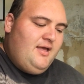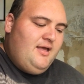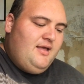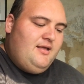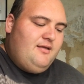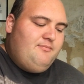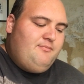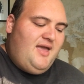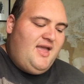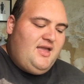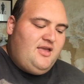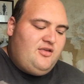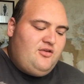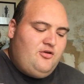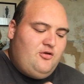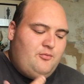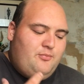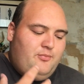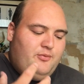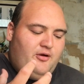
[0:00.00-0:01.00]
Make
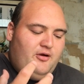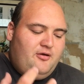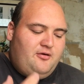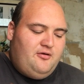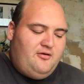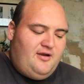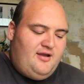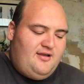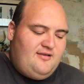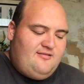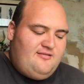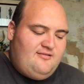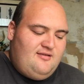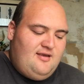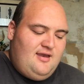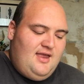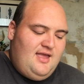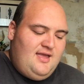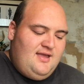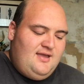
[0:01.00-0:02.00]
you
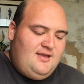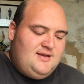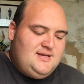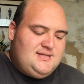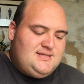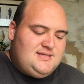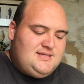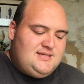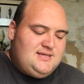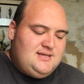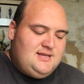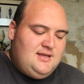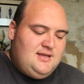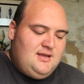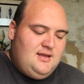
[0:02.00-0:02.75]
procrastinate,